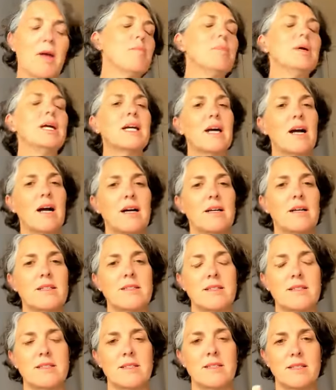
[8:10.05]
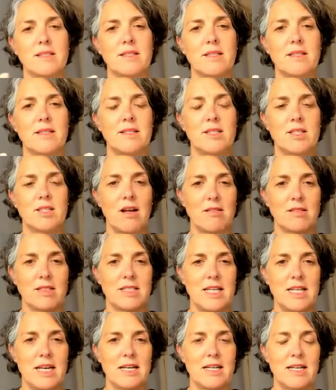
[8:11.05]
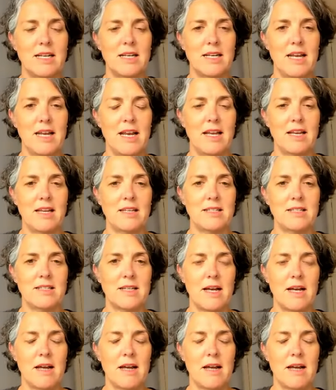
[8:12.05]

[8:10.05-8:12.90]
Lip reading: because it's consolidated and,